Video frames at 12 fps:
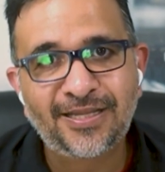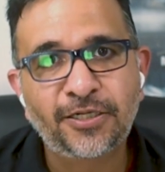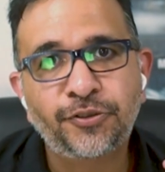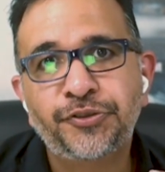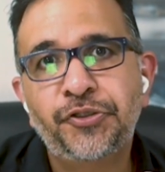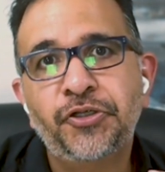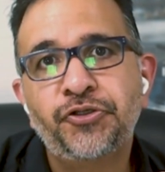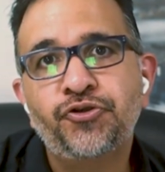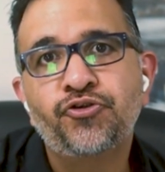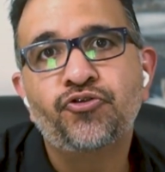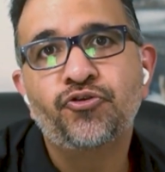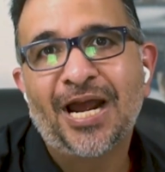They're
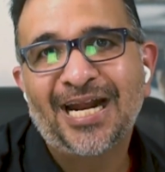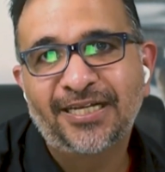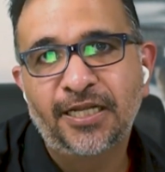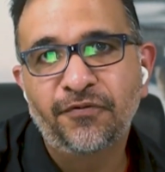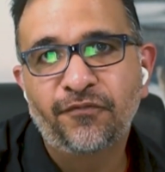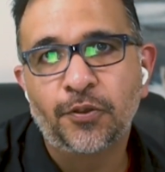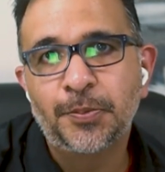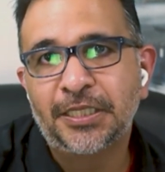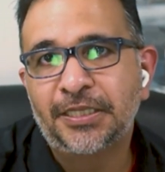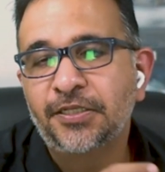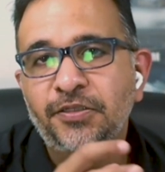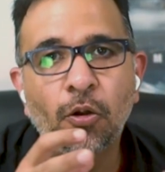detracting from
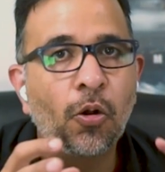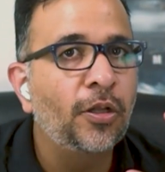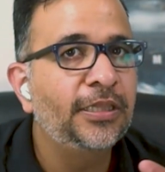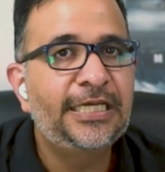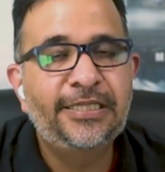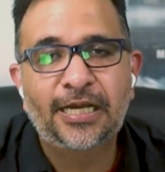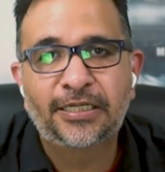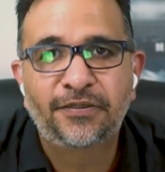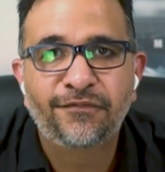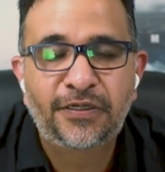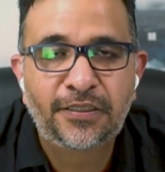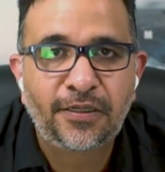it. There's all these
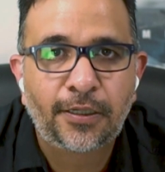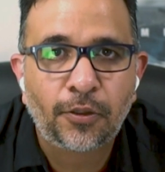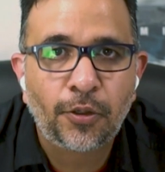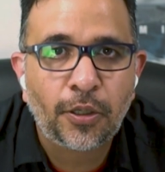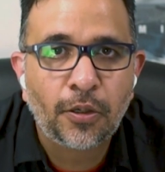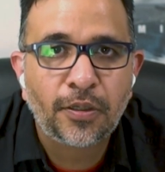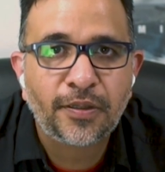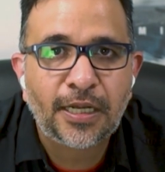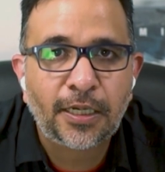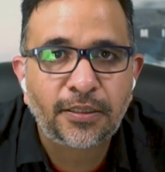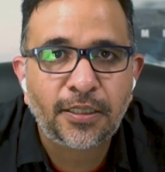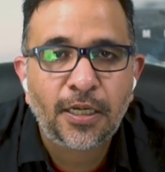activities that are going on
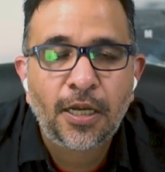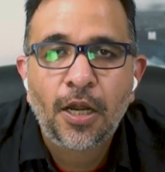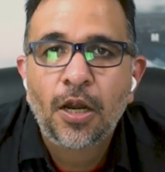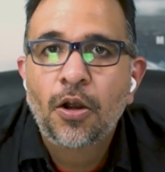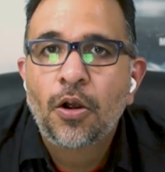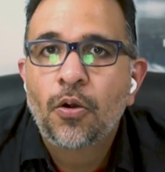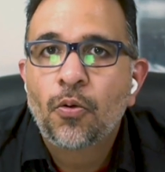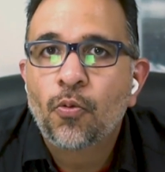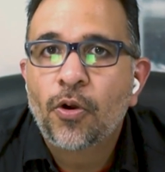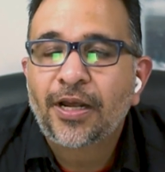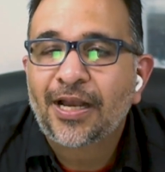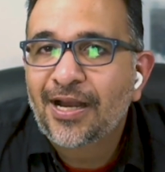that
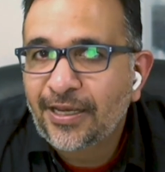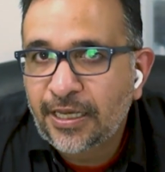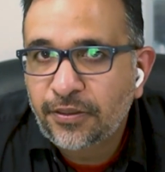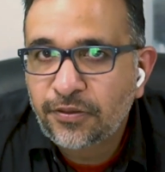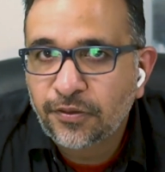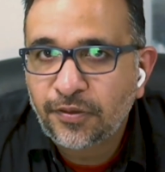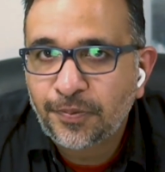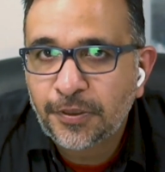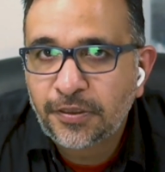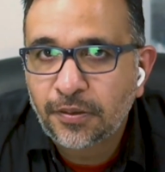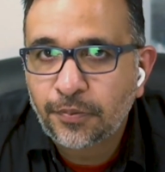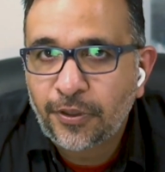work against those
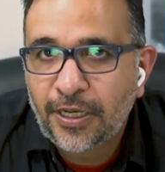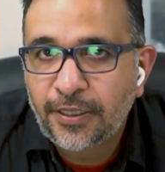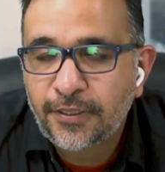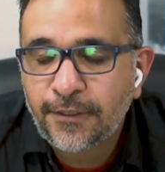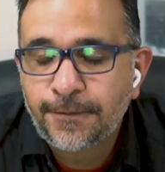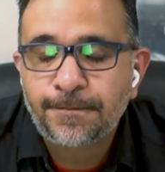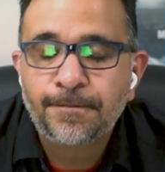personal brand.